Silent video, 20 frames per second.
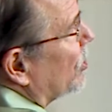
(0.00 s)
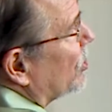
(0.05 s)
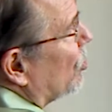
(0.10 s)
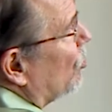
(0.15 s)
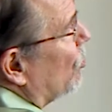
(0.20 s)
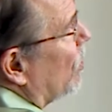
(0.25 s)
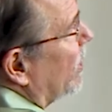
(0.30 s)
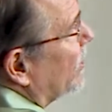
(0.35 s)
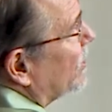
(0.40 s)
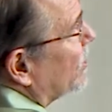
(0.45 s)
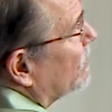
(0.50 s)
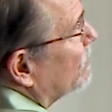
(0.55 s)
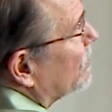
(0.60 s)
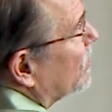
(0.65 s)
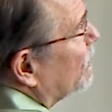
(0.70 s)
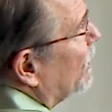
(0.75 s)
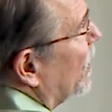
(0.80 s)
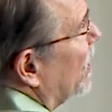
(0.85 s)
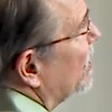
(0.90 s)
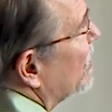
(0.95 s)
as Quantum
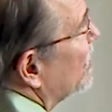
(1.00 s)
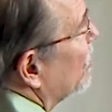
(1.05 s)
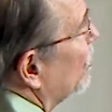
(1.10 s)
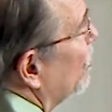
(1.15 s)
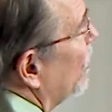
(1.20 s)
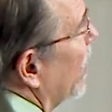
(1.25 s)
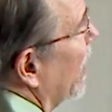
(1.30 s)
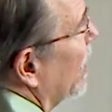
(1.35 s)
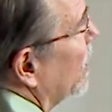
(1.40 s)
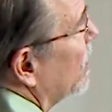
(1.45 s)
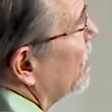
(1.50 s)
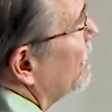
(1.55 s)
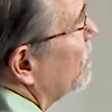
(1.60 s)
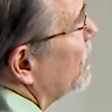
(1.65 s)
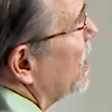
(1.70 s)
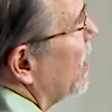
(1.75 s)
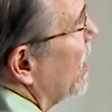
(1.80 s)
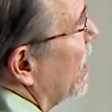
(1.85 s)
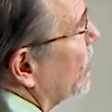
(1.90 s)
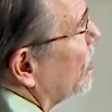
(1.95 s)
Space, a random
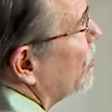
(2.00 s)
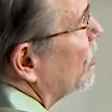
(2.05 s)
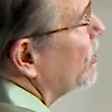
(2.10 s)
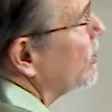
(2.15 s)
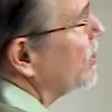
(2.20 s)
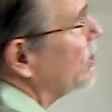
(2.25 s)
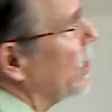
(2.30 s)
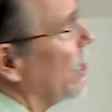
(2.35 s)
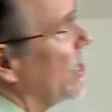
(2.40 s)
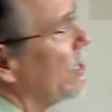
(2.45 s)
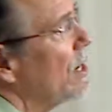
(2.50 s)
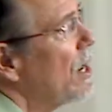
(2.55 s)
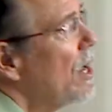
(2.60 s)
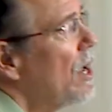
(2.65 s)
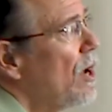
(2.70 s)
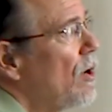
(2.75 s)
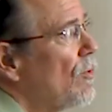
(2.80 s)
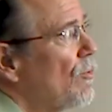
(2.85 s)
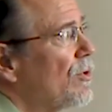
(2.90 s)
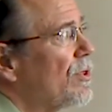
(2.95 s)
Cantor set
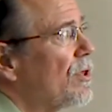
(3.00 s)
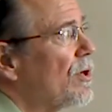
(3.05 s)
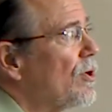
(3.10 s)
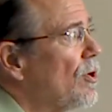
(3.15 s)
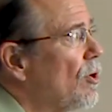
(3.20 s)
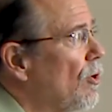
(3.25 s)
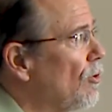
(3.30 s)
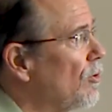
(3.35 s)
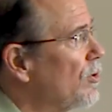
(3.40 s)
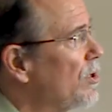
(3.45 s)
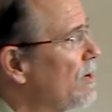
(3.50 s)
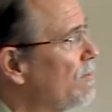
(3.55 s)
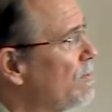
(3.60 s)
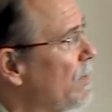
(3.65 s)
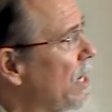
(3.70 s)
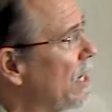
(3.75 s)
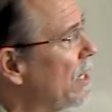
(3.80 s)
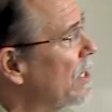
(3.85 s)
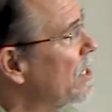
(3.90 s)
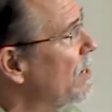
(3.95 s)
with a golden
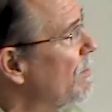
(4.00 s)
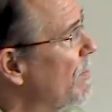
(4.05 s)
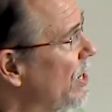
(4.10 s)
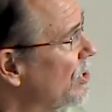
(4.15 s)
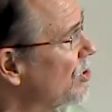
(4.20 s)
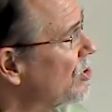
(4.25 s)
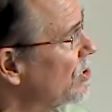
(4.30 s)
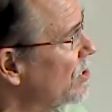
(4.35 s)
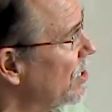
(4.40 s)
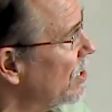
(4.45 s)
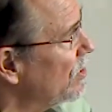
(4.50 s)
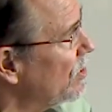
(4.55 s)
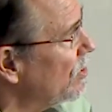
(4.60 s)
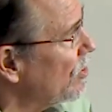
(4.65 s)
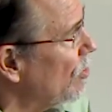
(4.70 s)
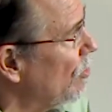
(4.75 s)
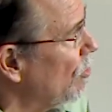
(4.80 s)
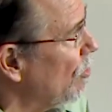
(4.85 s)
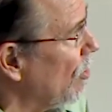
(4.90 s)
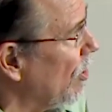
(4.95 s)
mean dimension at the
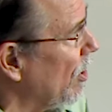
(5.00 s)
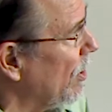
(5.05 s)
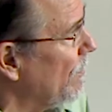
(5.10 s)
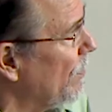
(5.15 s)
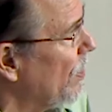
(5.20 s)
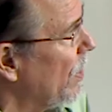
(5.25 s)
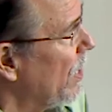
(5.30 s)
core.